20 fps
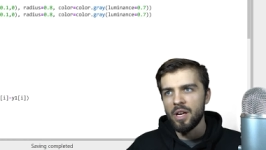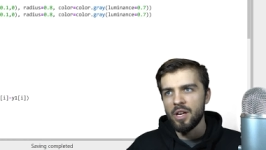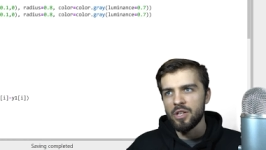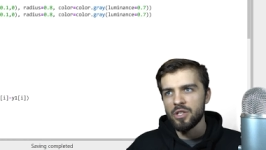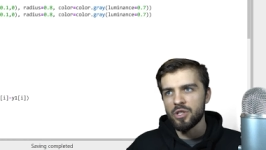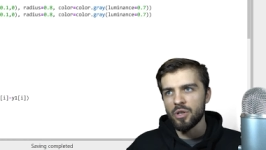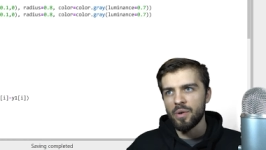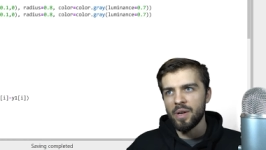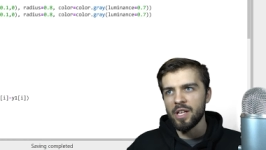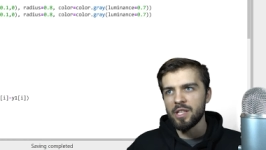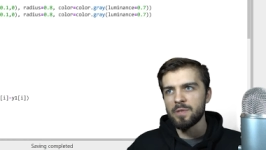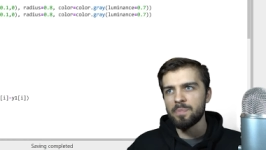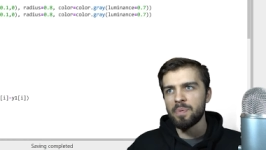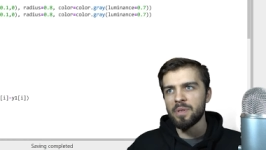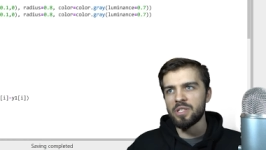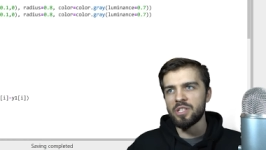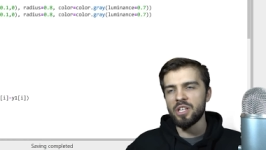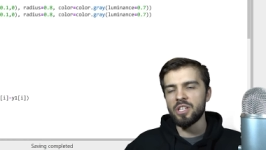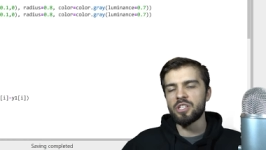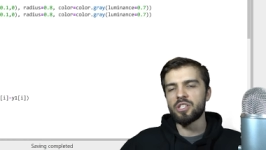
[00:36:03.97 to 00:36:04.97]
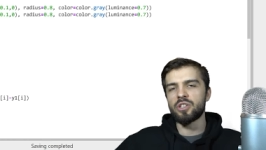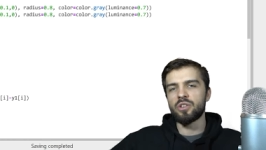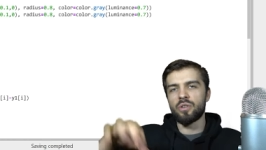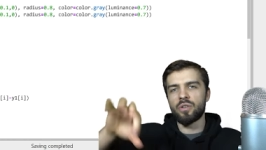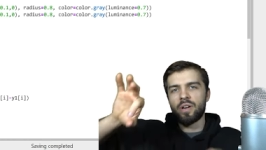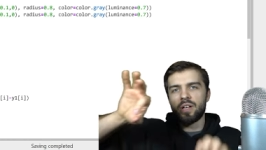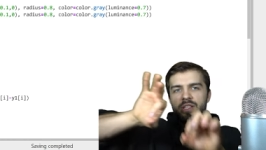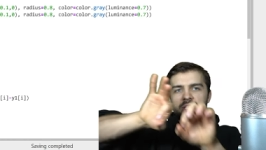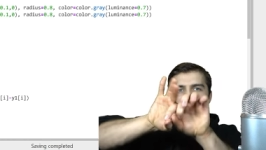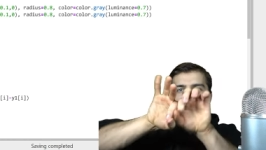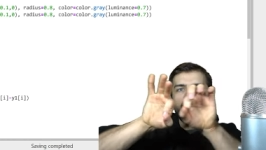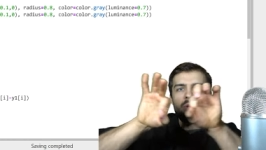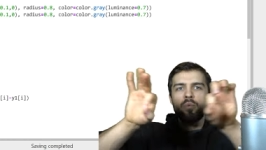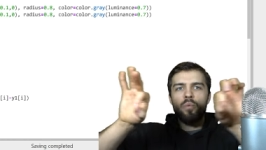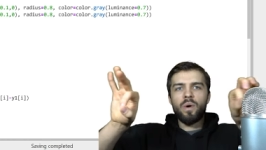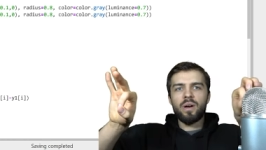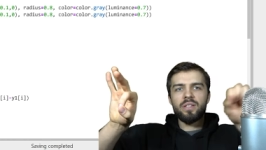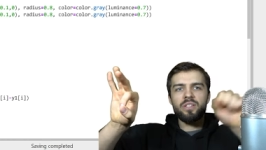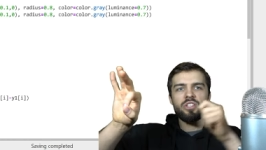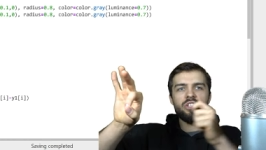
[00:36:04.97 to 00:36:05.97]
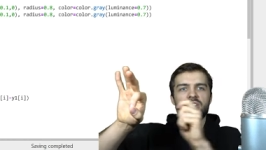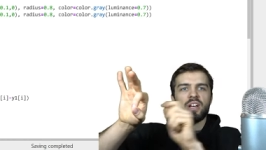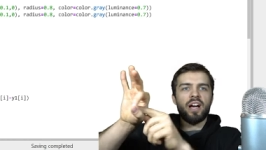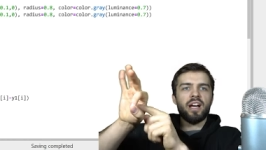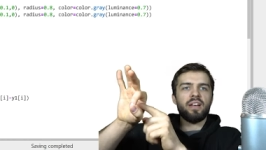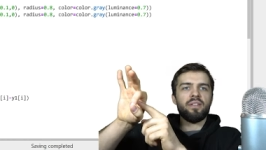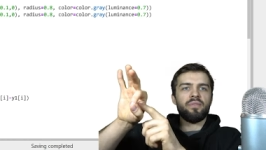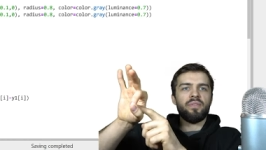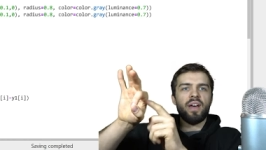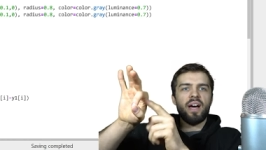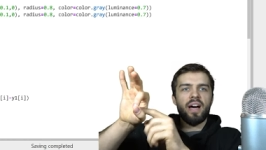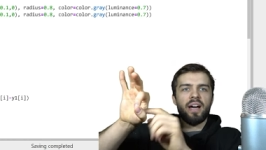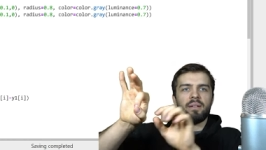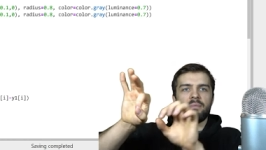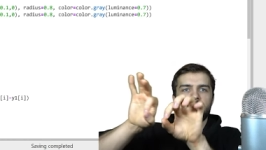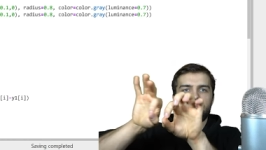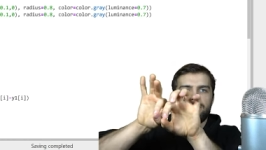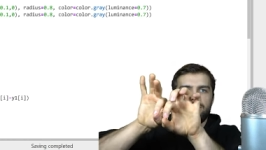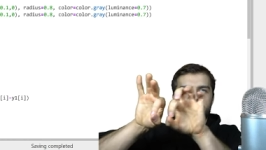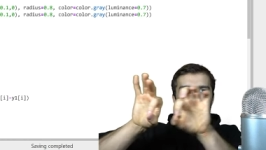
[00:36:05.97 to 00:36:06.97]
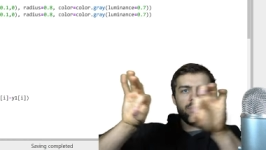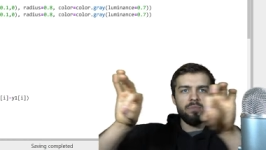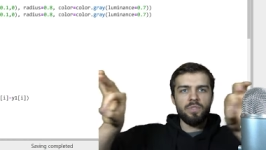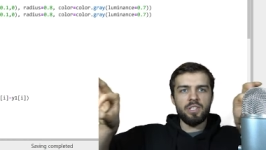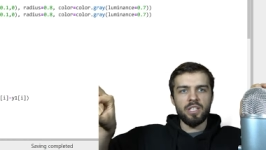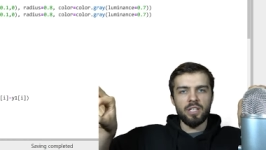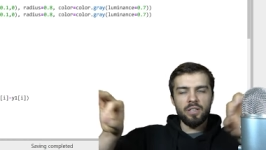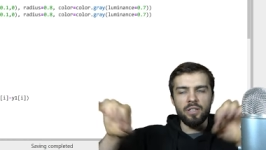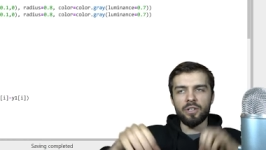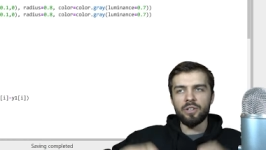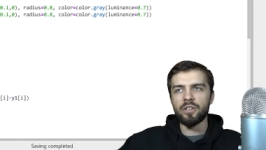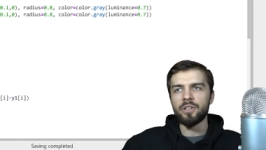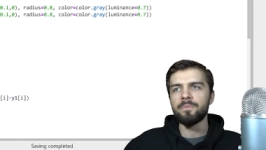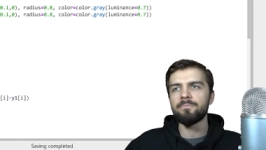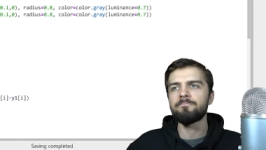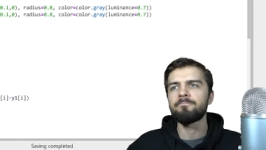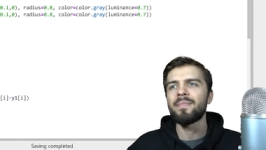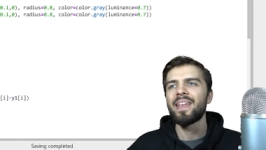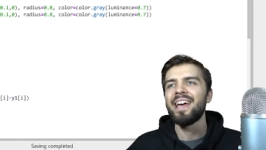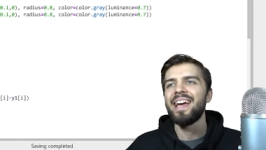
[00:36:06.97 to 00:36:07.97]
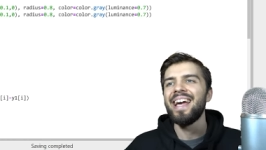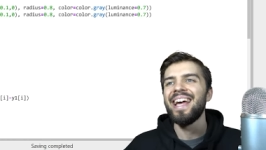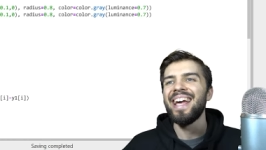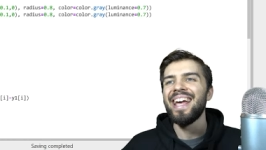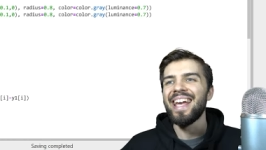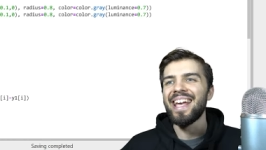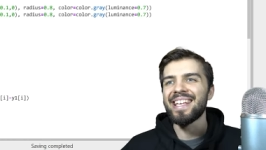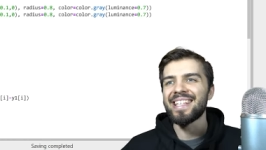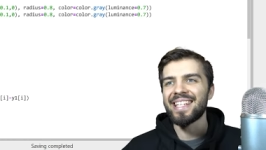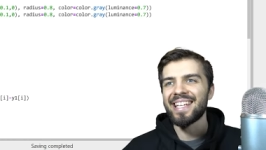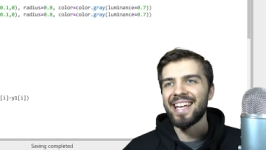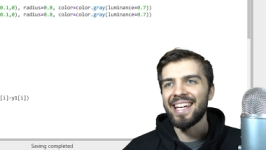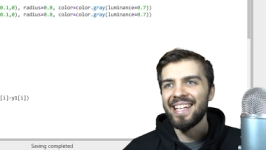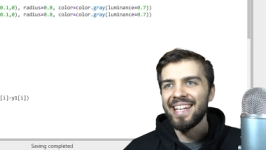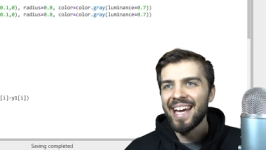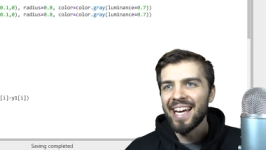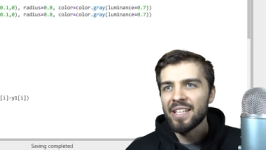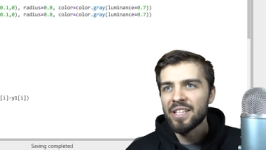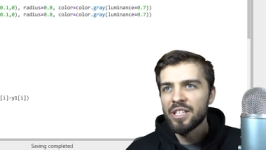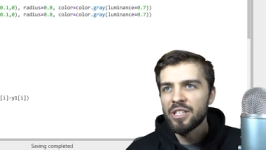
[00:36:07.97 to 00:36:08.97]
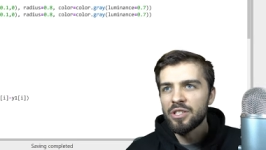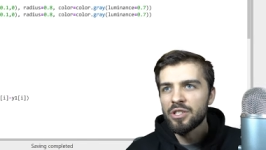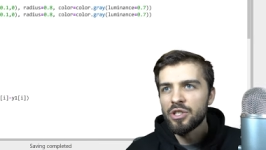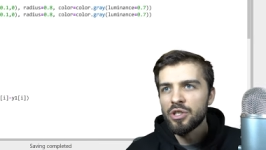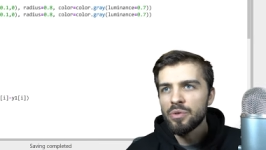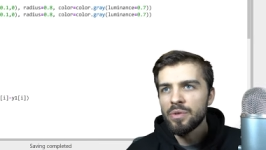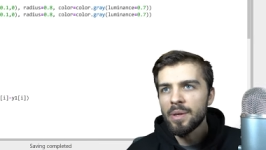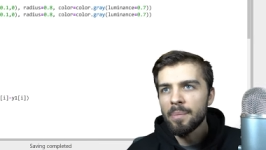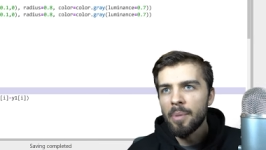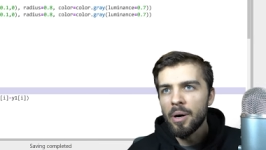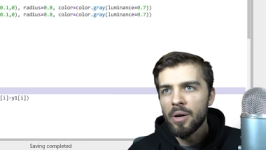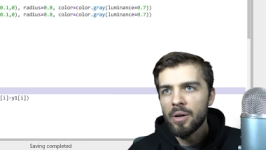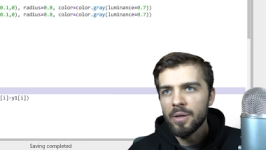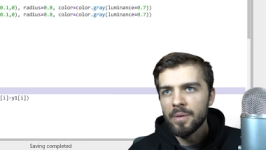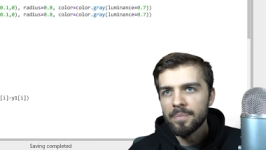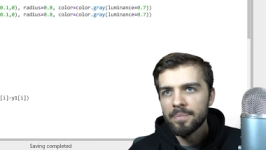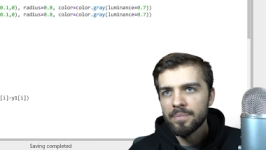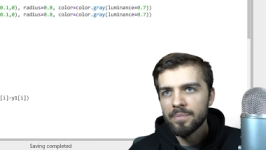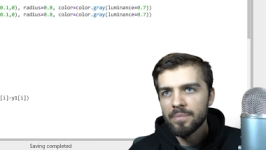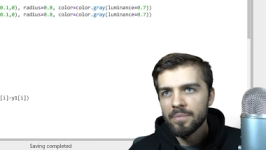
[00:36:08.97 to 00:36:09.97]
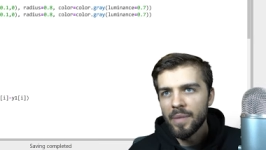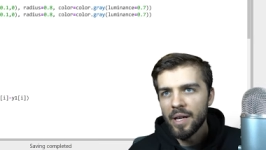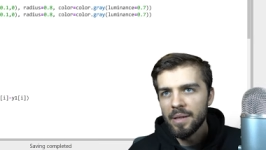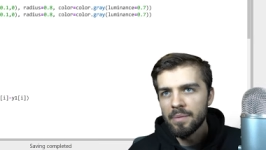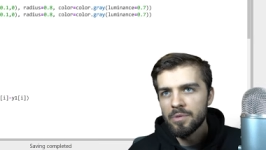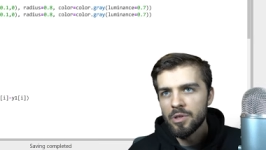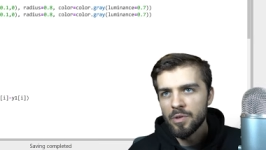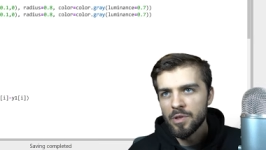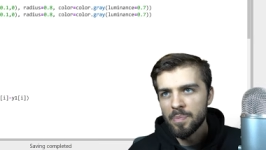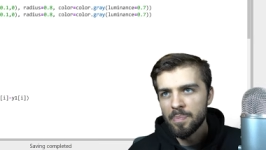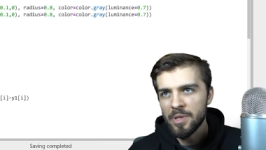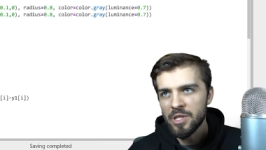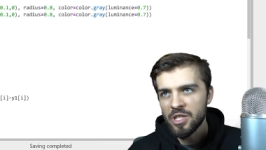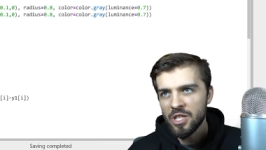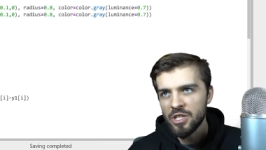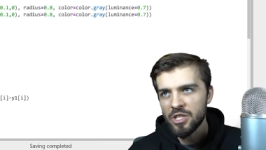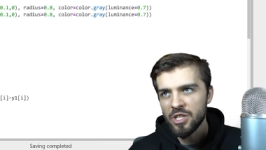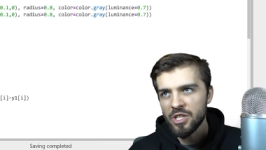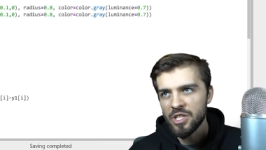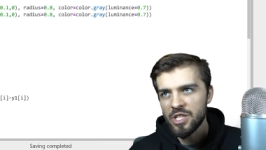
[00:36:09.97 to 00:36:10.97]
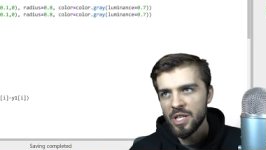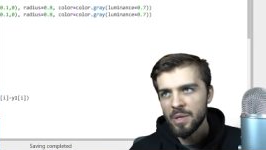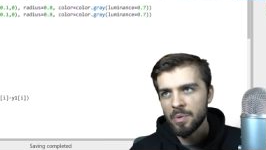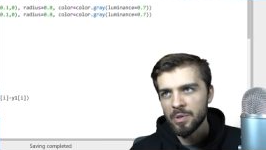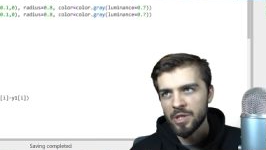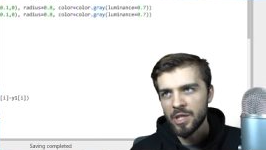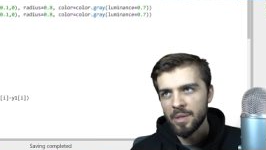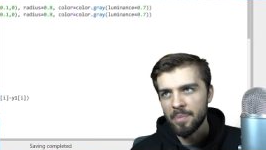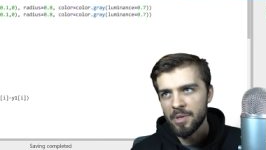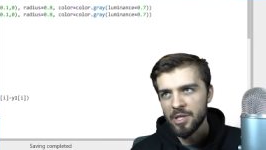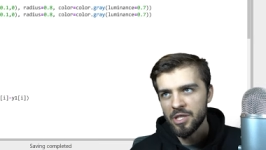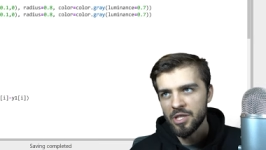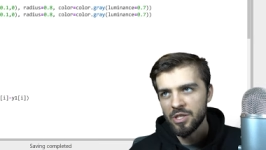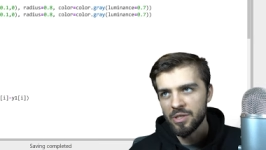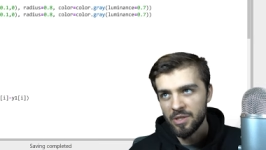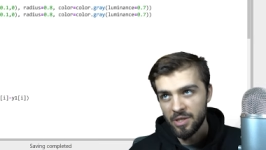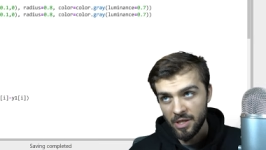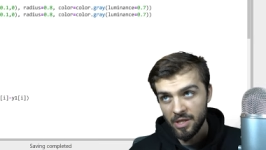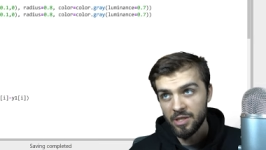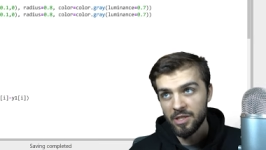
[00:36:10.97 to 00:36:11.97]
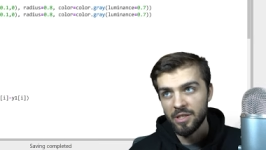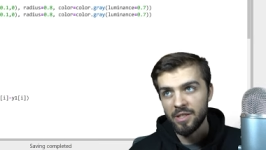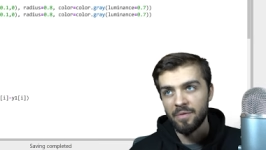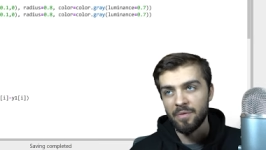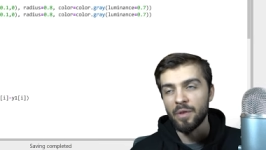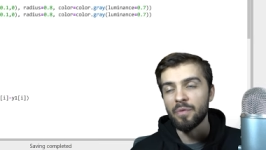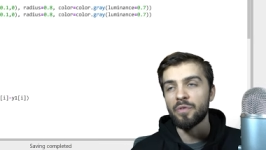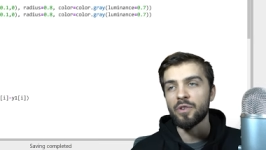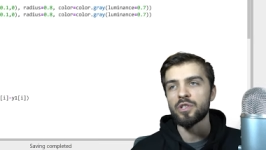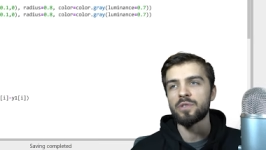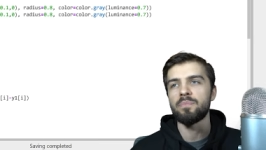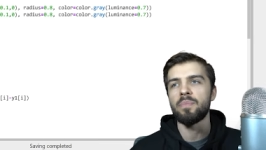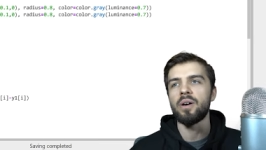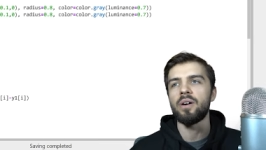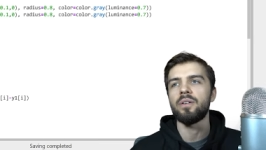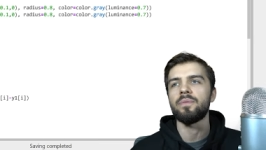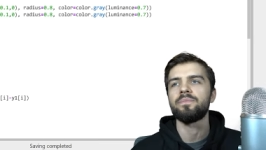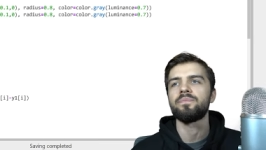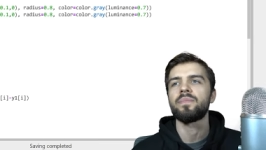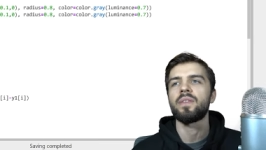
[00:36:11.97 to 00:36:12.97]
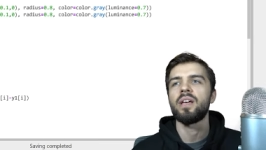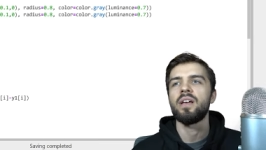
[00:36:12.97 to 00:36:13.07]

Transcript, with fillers: So its position, or it's like one side of that cylinder, is connected to the ball, right? So its position is equal to the position of the first ball.